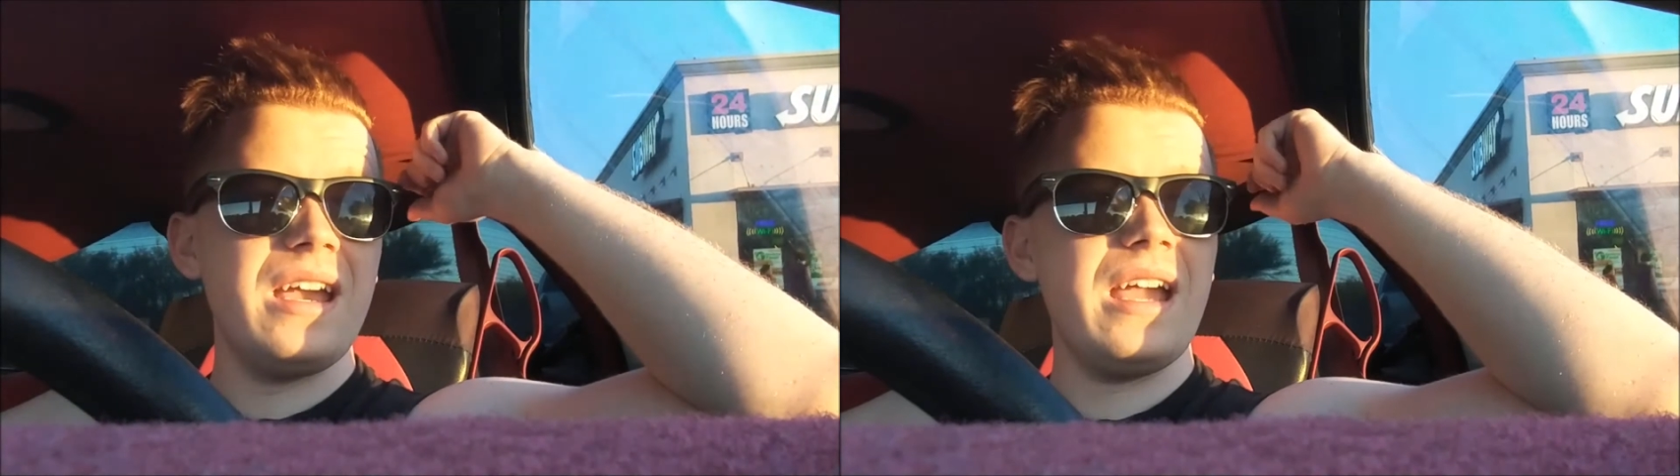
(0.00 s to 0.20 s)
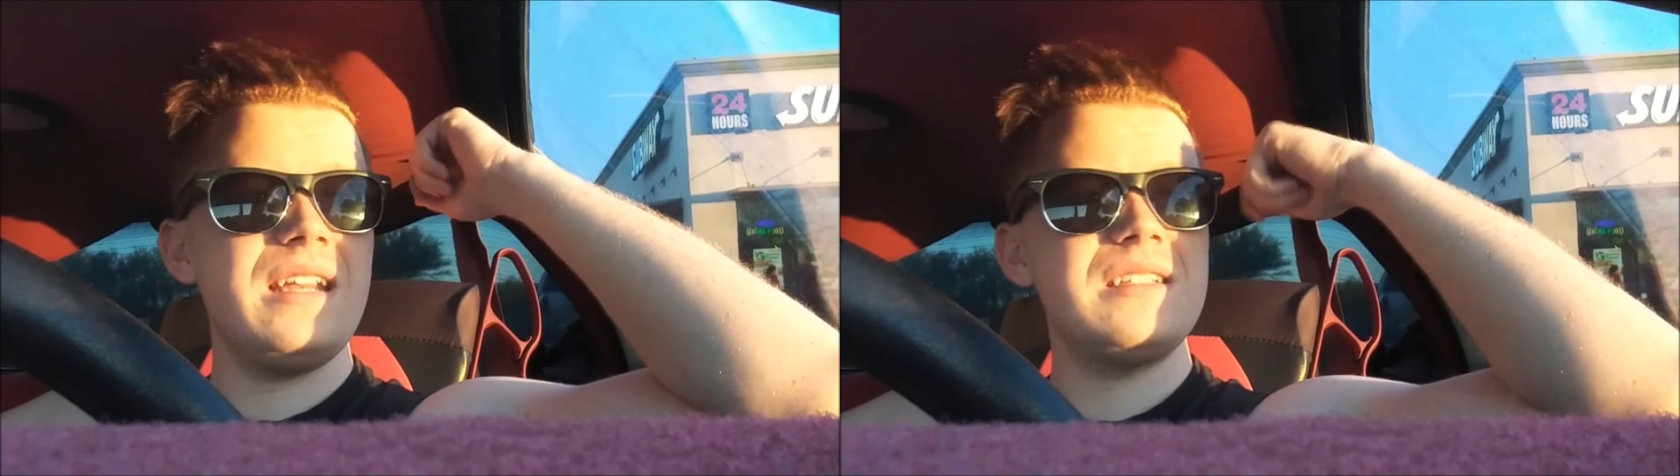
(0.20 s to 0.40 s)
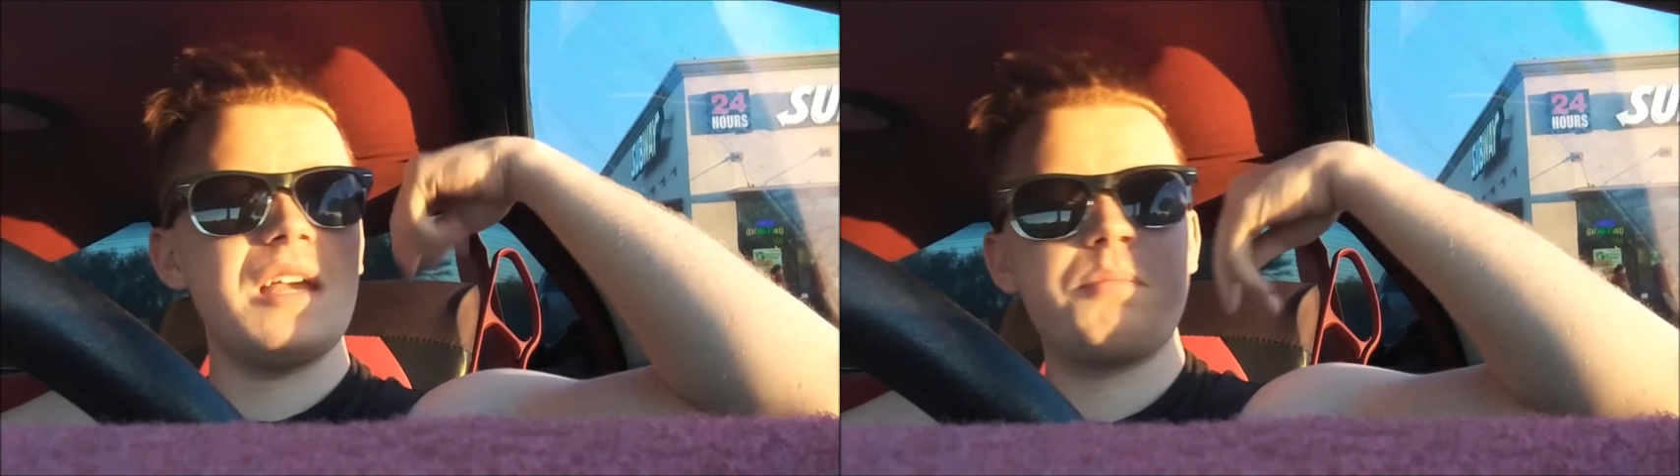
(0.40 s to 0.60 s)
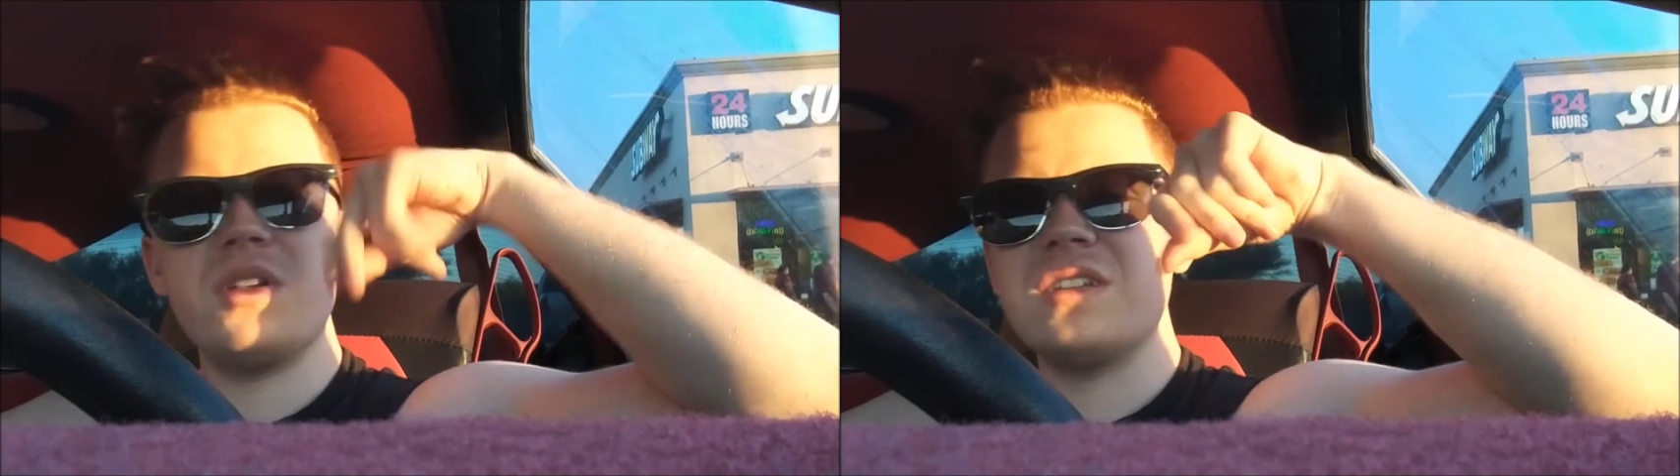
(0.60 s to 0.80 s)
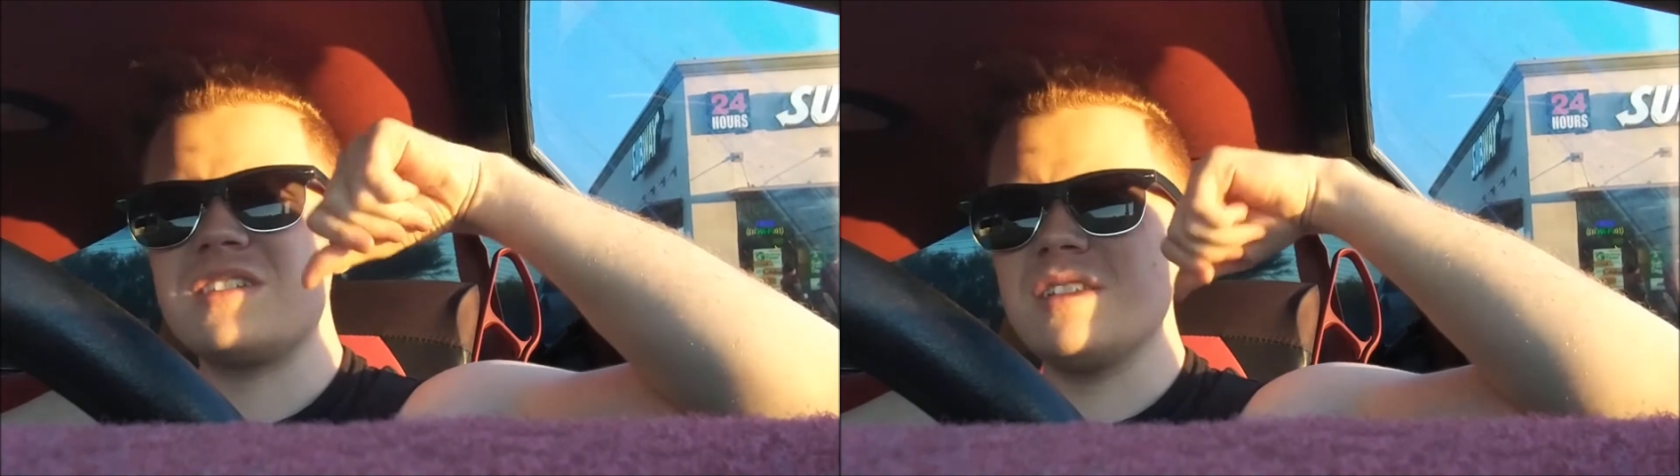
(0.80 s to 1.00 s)
and he's like
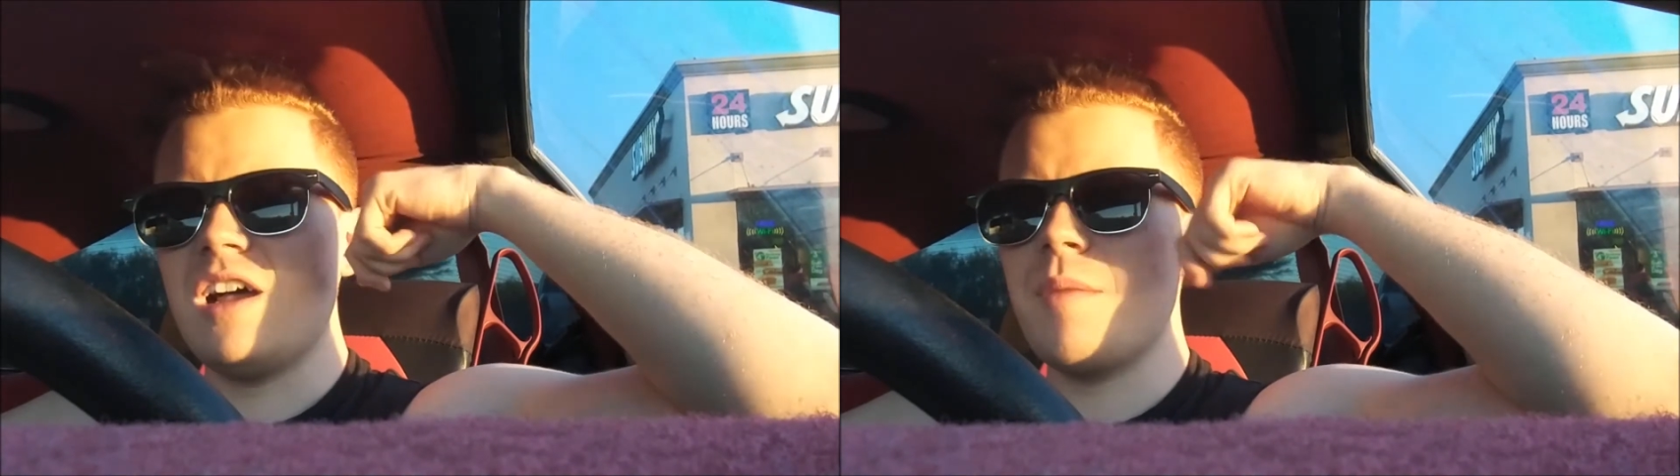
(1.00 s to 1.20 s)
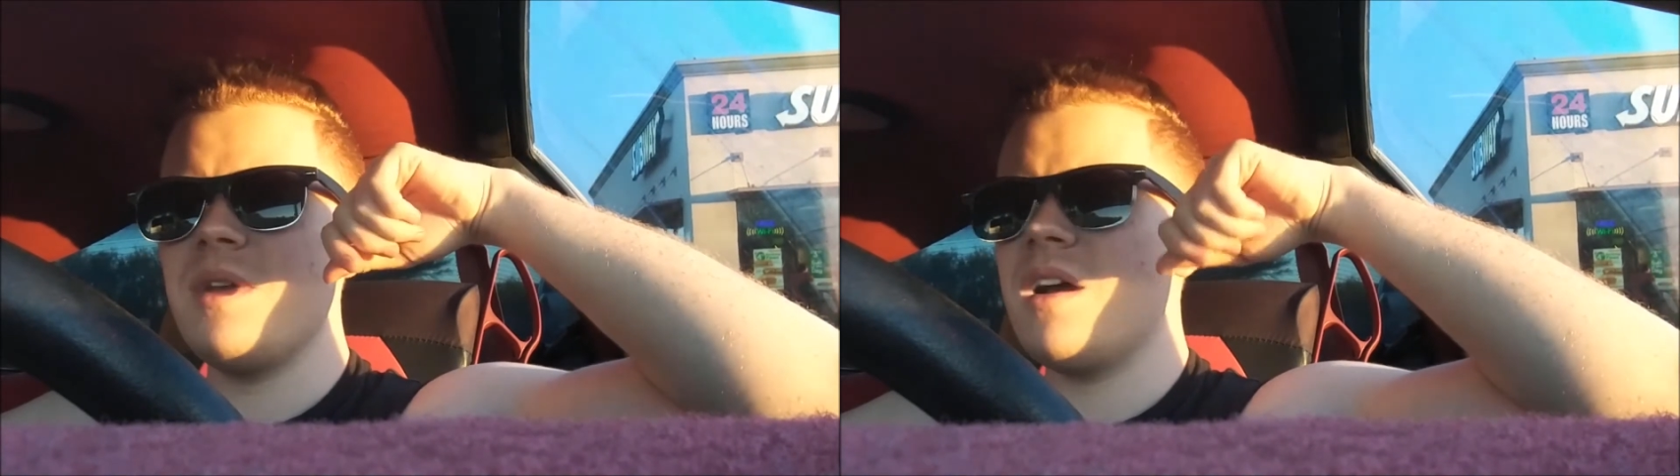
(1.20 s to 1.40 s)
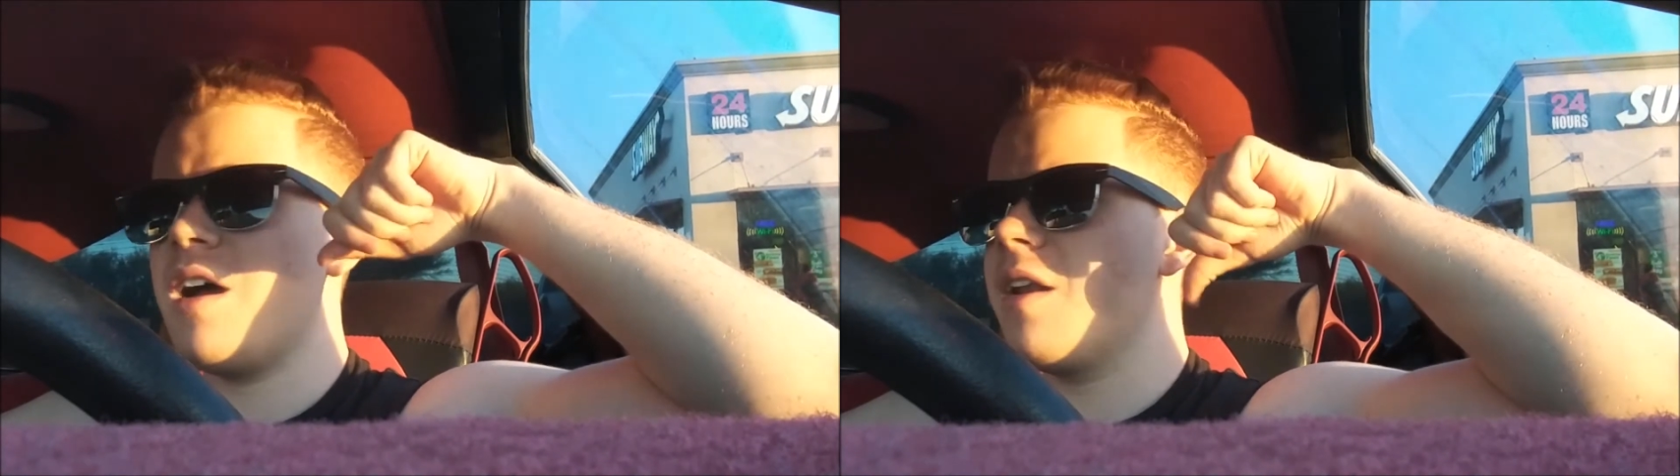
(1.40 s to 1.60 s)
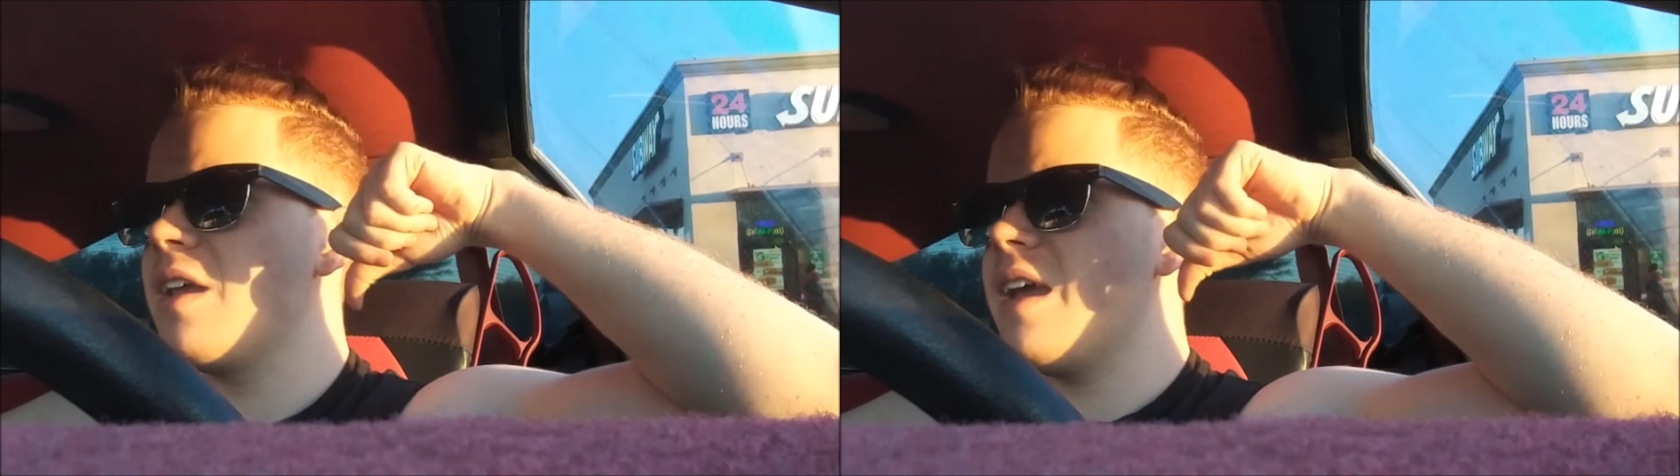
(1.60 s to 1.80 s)
putting the salami on,